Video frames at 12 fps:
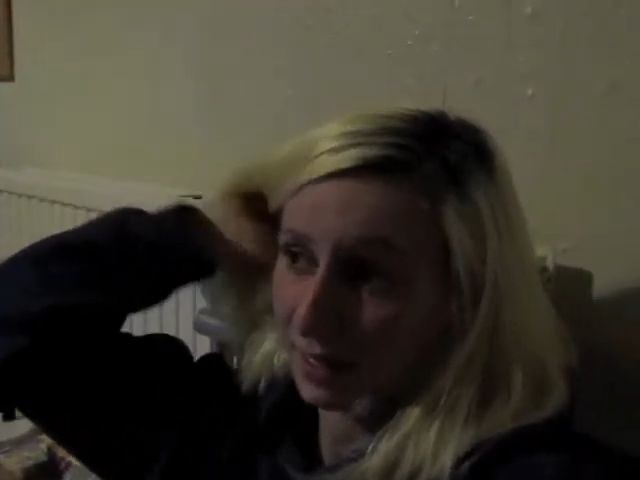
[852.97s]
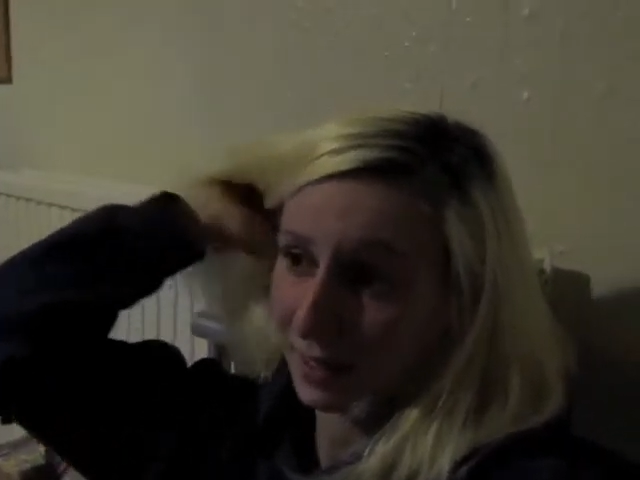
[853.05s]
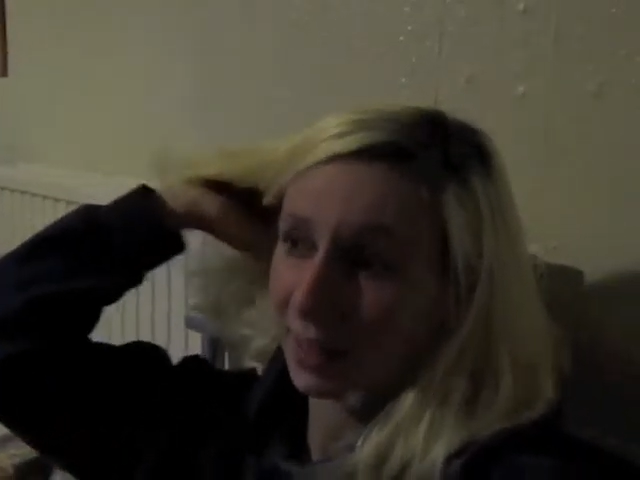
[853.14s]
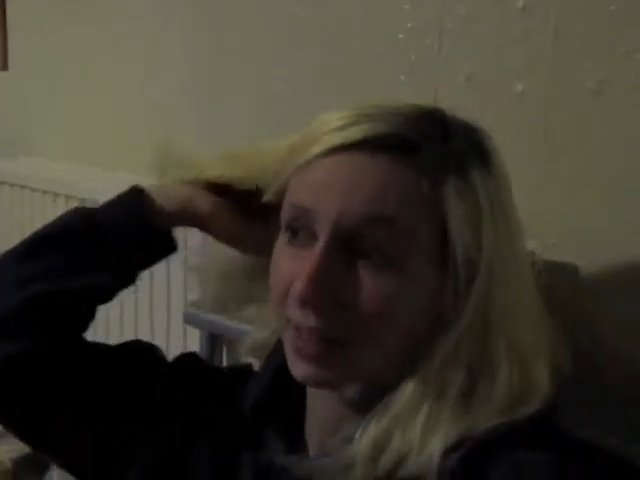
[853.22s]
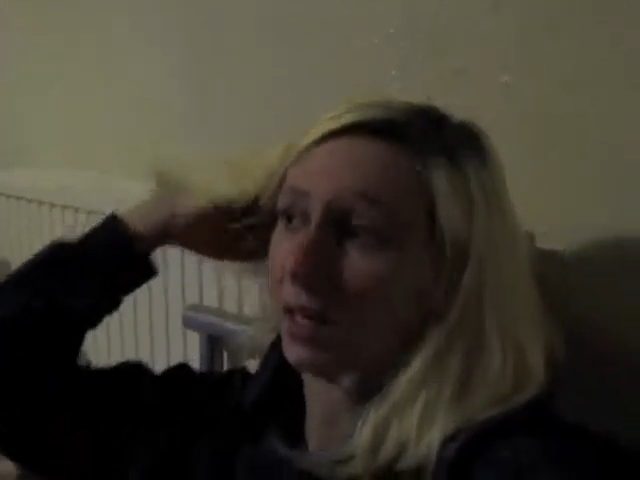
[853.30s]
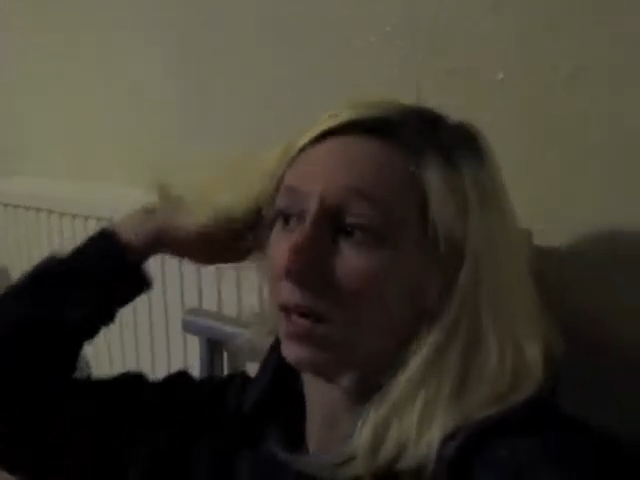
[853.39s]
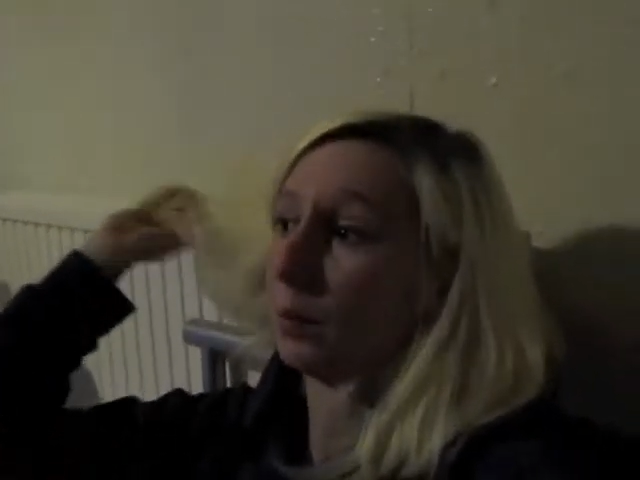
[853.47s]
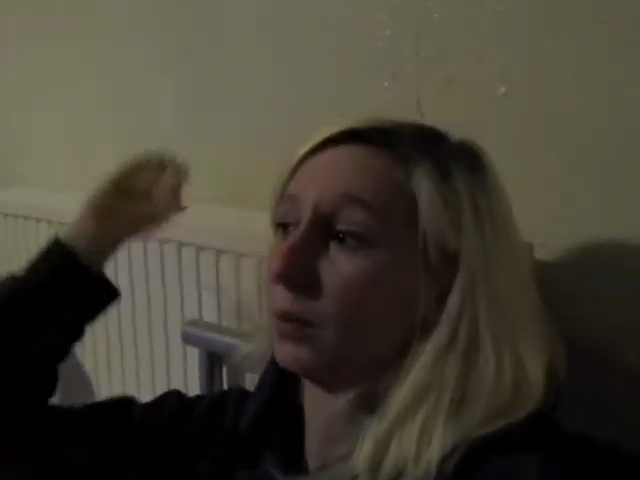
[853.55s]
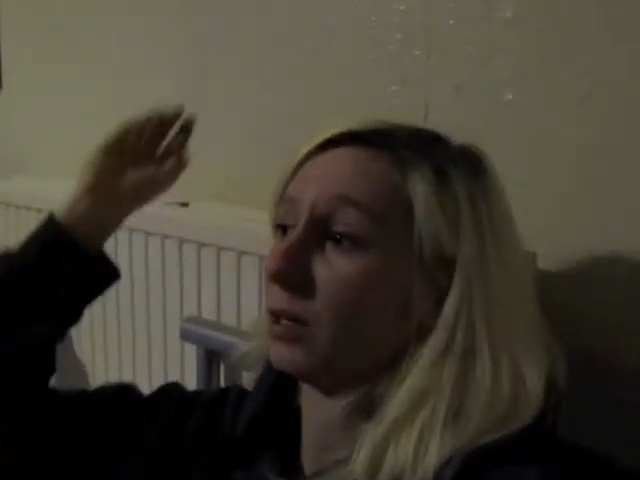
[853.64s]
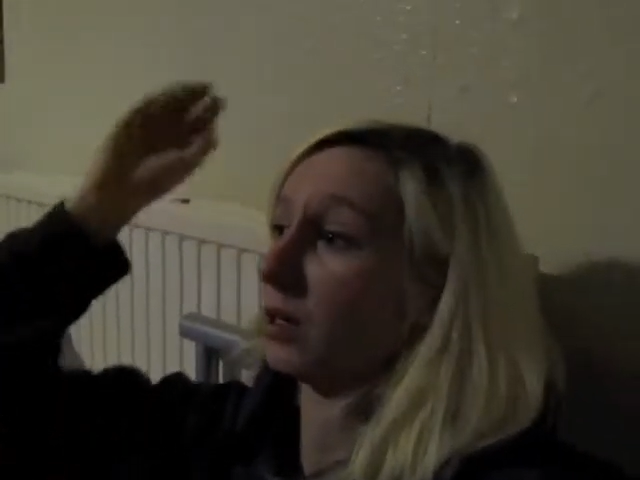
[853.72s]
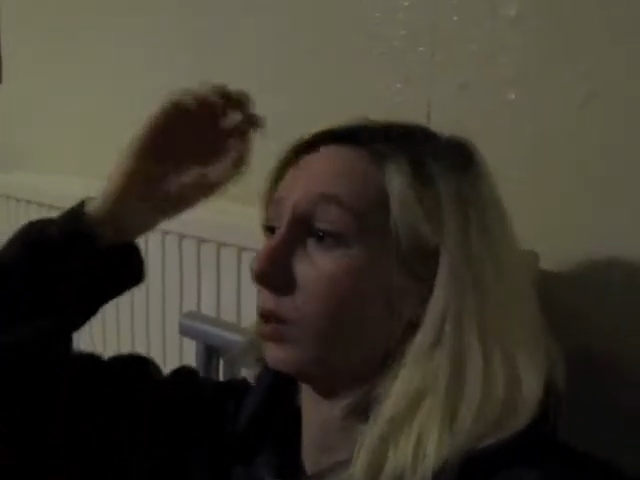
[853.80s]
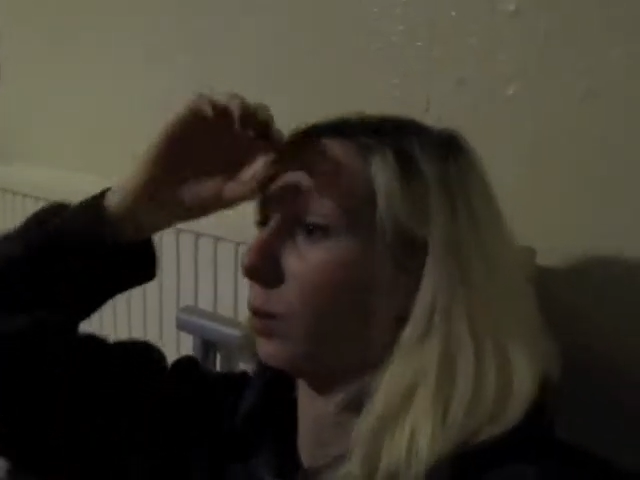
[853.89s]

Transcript: get it up until